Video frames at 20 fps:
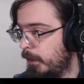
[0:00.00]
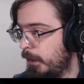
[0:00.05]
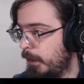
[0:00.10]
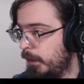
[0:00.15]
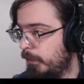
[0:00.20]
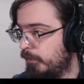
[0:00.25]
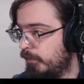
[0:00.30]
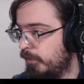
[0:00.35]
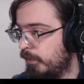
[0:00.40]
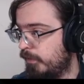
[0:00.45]

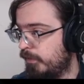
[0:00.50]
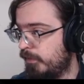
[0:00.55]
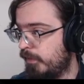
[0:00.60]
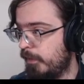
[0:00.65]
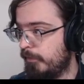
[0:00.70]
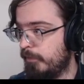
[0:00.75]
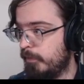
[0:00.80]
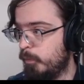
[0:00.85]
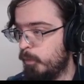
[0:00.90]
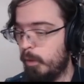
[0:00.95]
It's
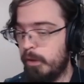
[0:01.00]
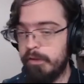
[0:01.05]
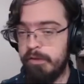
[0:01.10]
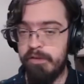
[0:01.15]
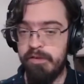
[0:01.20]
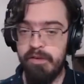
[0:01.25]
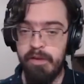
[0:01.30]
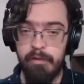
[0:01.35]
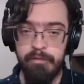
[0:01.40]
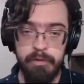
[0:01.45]

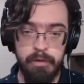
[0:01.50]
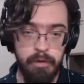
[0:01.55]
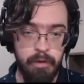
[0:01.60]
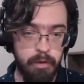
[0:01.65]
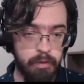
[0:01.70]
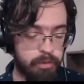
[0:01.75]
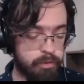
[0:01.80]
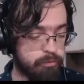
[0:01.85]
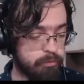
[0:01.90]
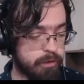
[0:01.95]

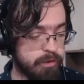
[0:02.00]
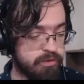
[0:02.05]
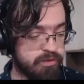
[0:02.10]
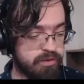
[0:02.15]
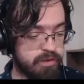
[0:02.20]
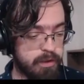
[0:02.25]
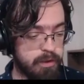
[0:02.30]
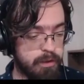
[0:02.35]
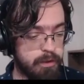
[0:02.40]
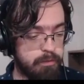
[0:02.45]

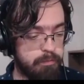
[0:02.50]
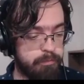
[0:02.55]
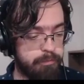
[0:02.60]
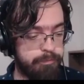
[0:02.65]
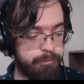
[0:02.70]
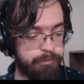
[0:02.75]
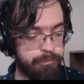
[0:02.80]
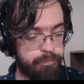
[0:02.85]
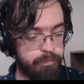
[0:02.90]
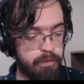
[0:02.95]
7173C
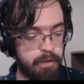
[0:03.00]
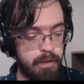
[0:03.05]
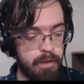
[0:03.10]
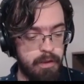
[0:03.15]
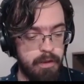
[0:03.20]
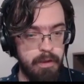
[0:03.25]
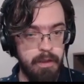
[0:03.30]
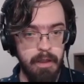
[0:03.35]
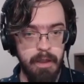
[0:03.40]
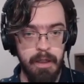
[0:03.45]

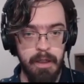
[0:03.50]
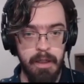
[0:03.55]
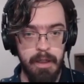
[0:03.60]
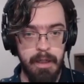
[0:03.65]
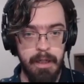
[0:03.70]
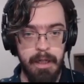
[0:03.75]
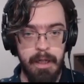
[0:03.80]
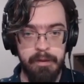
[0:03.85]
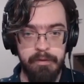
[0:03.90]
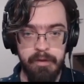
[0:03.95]

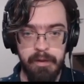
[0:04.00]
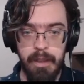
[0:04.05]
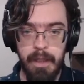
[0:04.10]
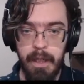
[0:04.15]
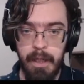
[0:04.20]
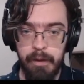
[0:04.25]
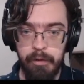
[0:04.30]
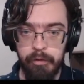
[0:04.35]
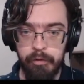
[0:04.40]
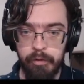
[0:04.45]
at the
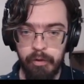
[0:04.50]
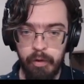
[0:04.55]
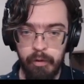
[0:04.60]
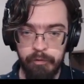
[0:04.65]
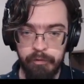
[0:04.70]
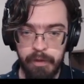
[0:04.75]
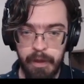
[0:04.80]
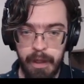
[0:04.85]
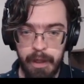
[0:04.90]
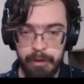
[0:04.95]
end
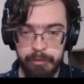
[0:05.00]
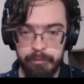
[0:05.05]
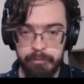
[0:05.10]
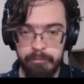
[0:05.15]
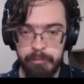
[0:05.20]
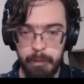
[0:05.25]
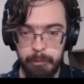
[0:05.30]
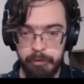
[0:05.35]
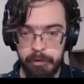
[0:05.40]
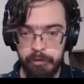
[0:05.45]
of that
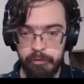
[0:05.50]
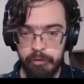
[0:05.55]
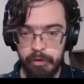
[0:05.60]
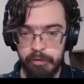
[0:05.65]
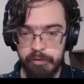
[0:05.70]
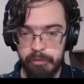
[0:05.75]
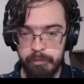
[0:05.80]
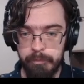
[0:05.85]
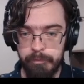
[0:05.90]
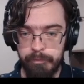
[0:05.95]
memory
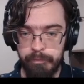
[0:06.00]
address.